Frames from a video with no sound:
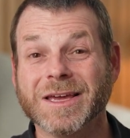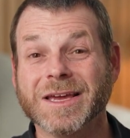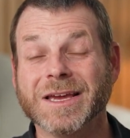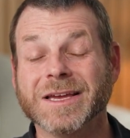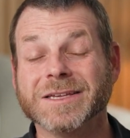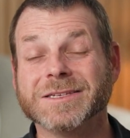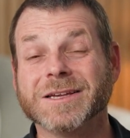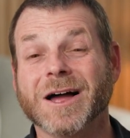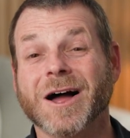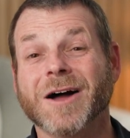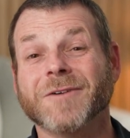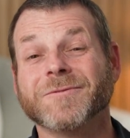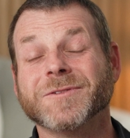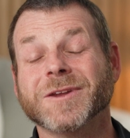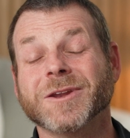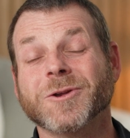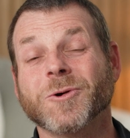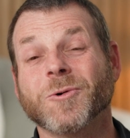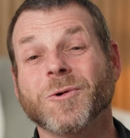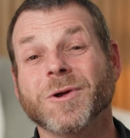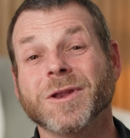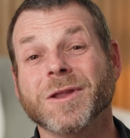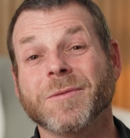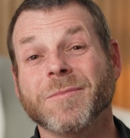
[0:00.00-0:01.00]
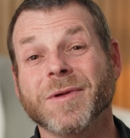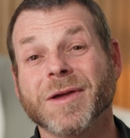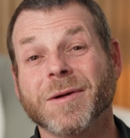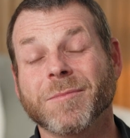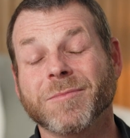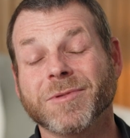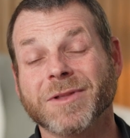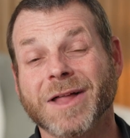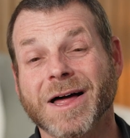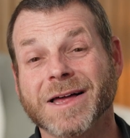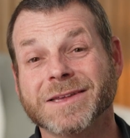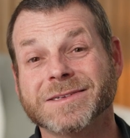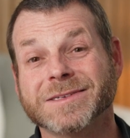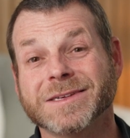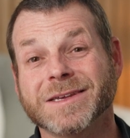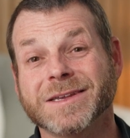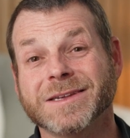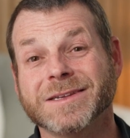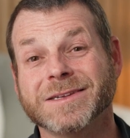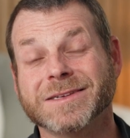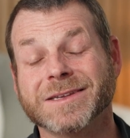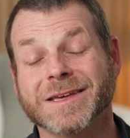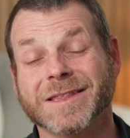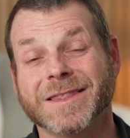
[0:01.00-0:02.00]
is often going to be a
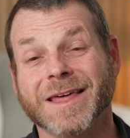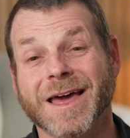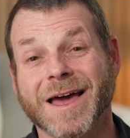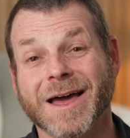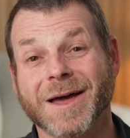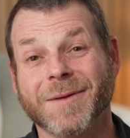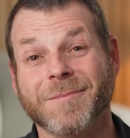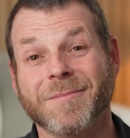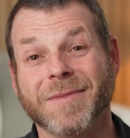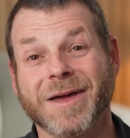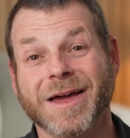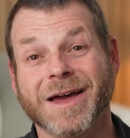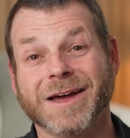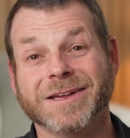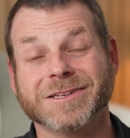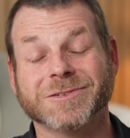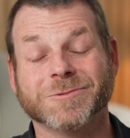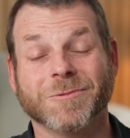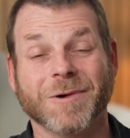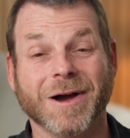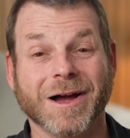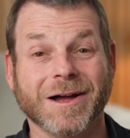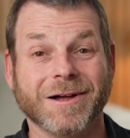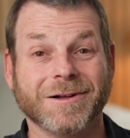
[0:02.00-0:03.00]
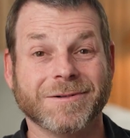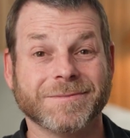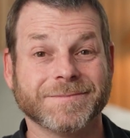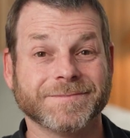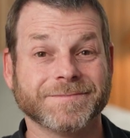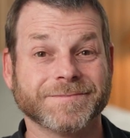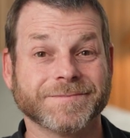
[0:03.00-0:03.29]
blessing to them as well.